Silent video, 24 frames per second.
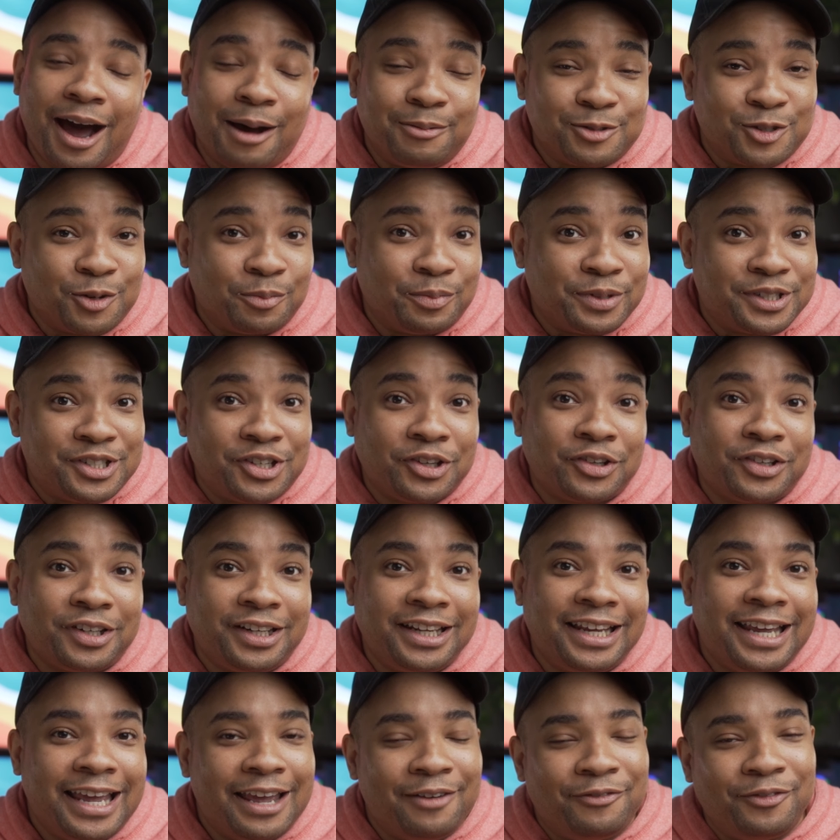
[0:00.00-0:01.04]
So
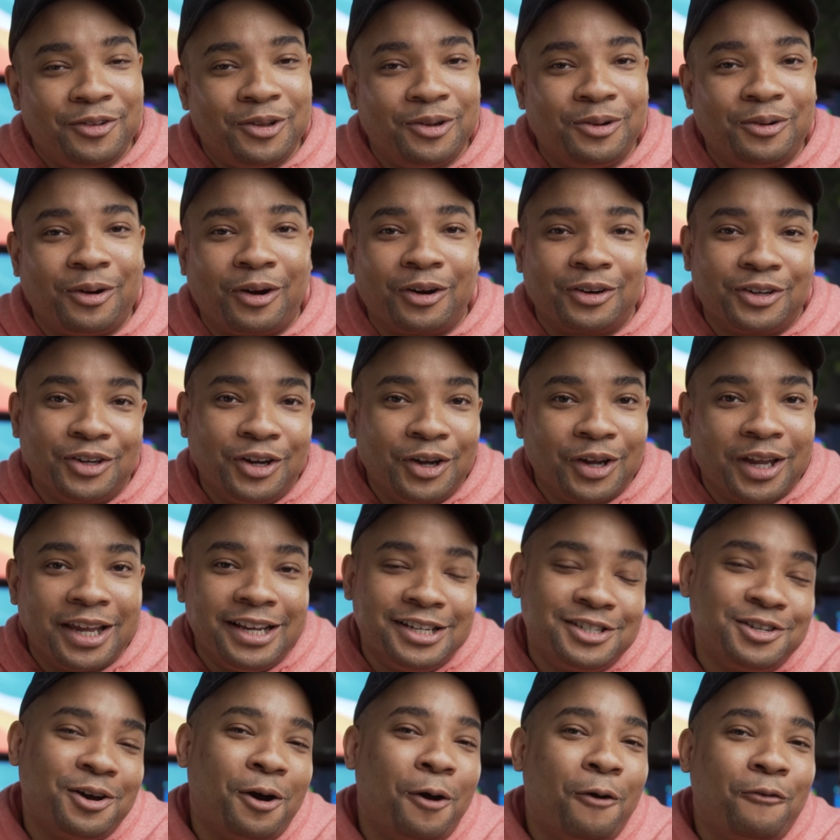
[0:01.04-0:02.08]
particularly if you are looking
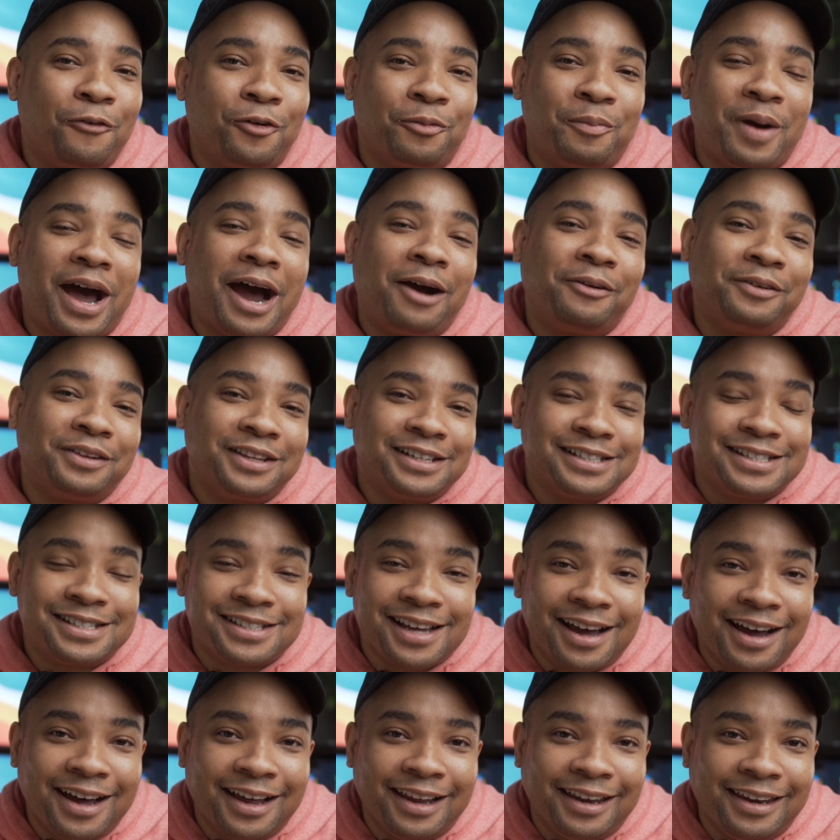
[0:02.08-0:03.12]
to overpower the
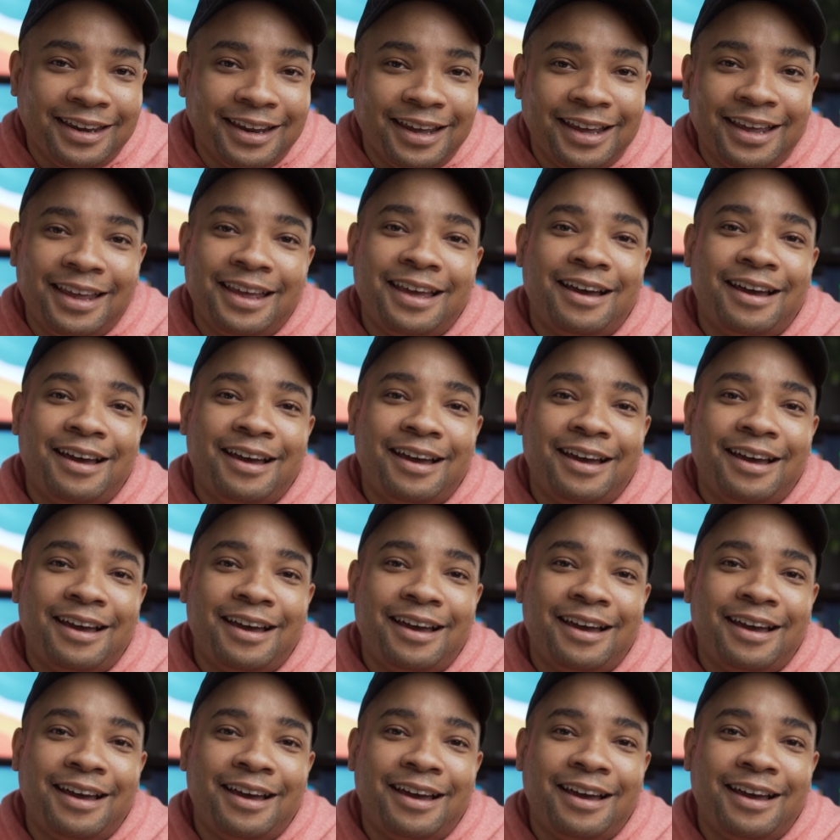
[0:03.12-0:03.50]
sun